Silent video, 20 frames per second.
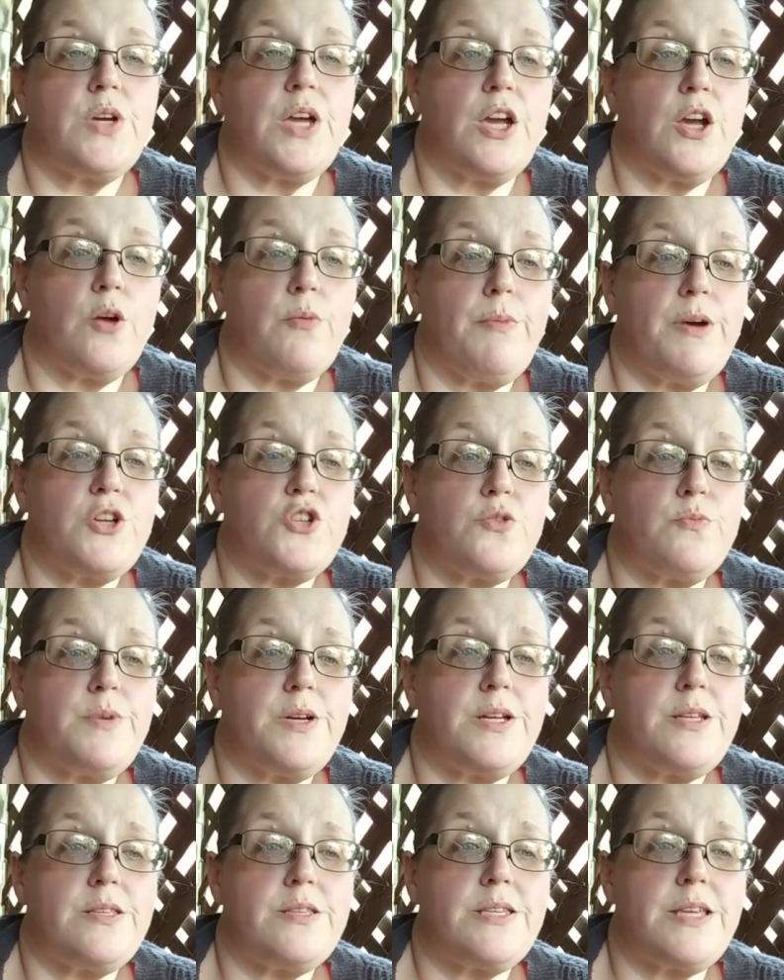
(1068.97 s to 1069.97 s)
get your
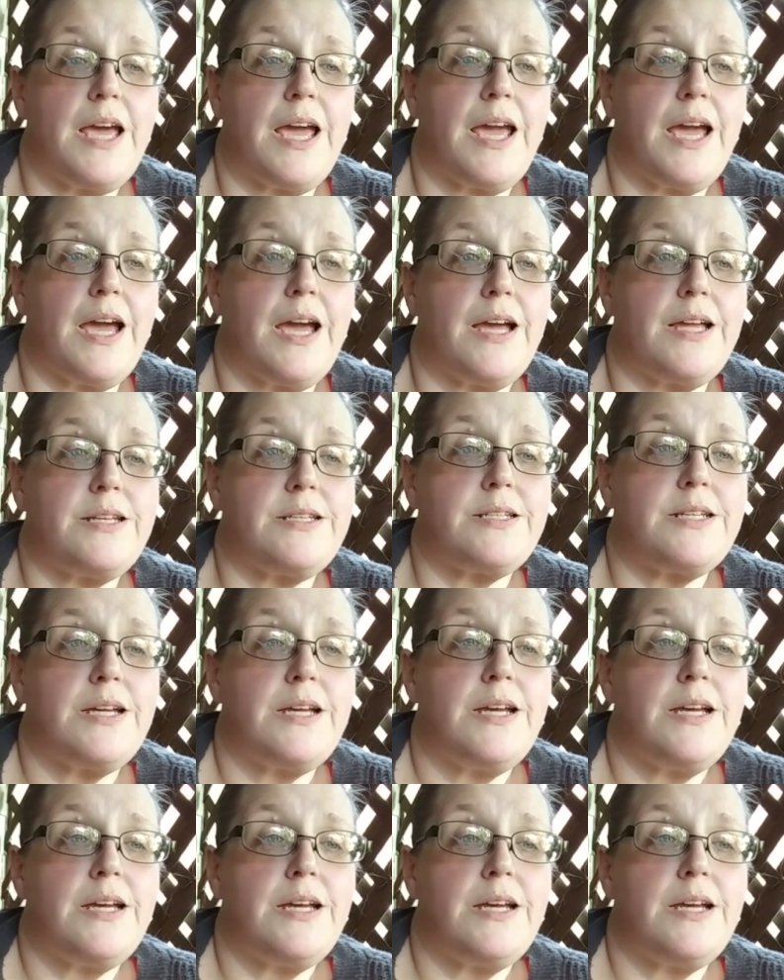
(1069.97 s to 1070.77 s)
measurements, and